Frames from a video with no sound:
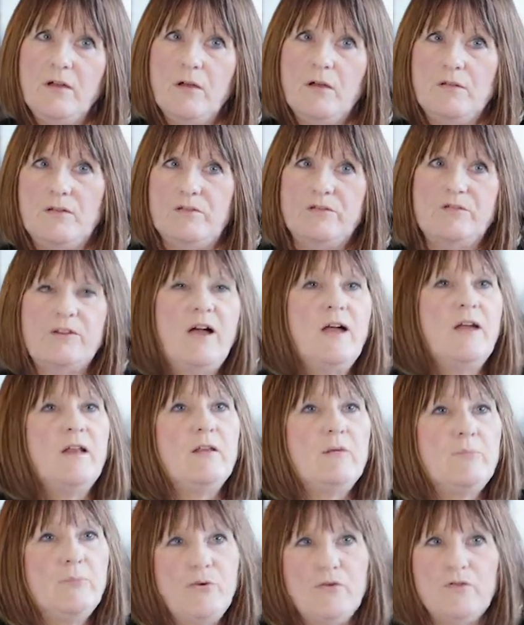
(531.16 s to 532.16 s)
style
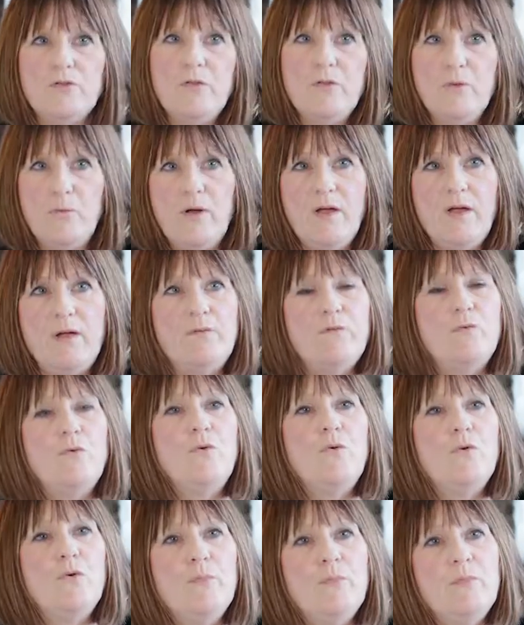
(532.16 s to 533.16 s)
it, put it on the wear
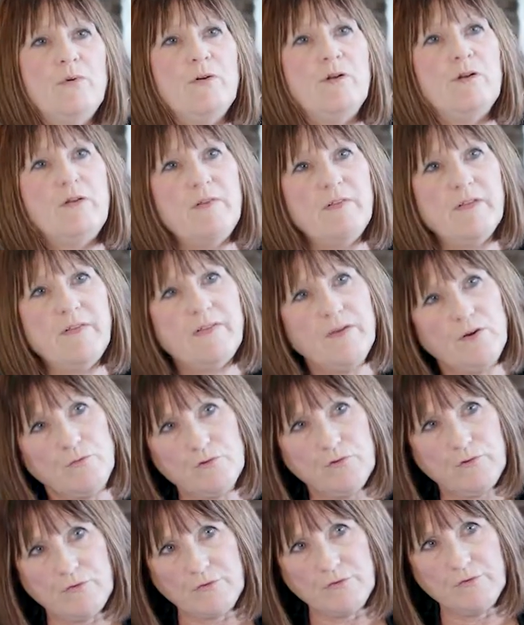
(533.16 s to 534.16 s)
for them, and then they
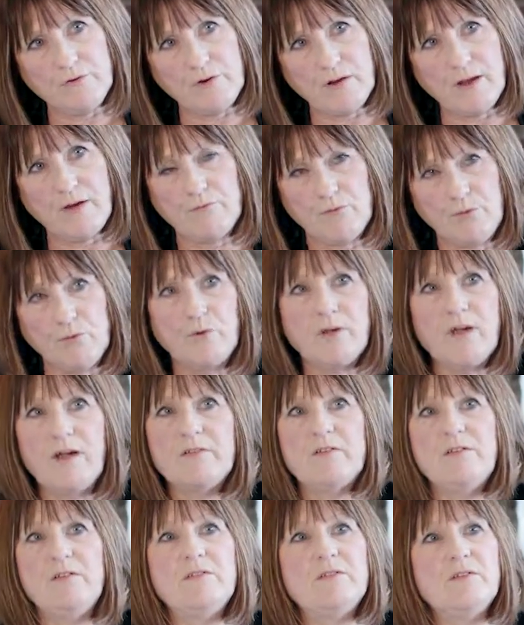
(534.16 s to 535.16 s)
used to have a look
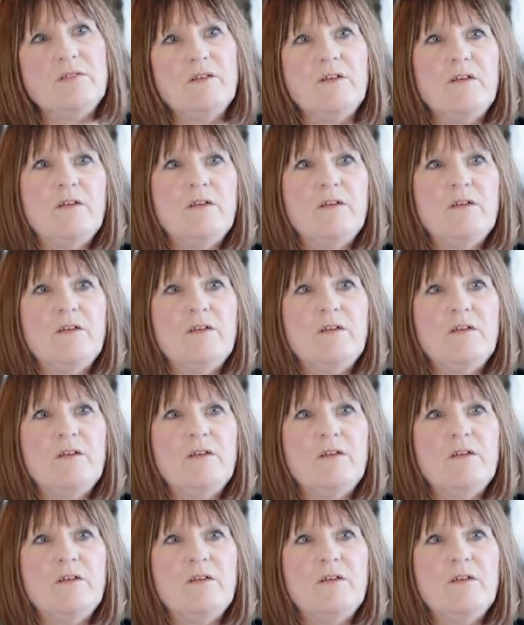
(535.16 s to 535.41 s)
at it.